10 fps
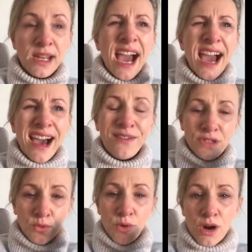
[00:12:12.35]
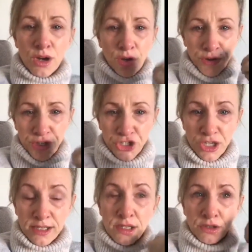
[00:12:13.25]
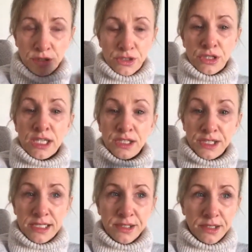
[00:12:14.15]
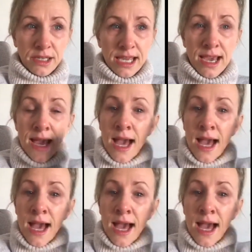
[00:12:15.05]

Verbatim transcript: We have to work on our shit consistently.